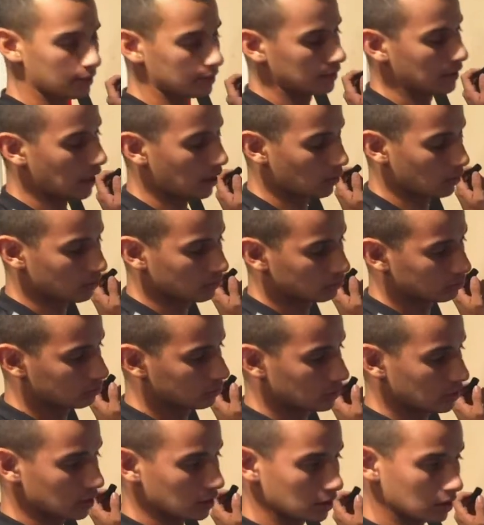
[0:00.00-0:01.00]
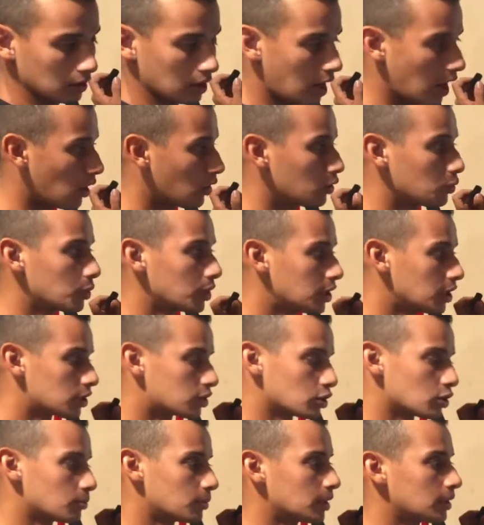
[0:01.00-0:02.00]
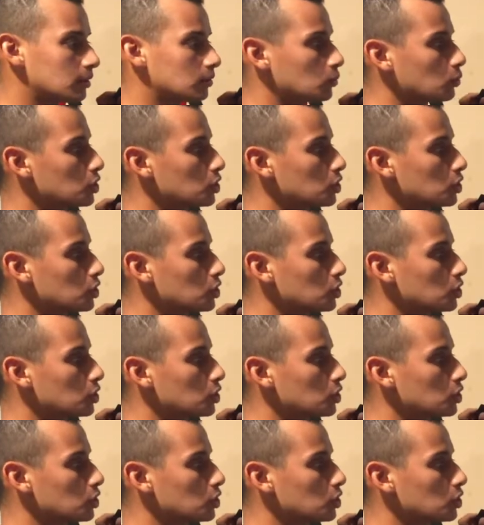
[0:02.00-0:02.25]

Now, how do we determine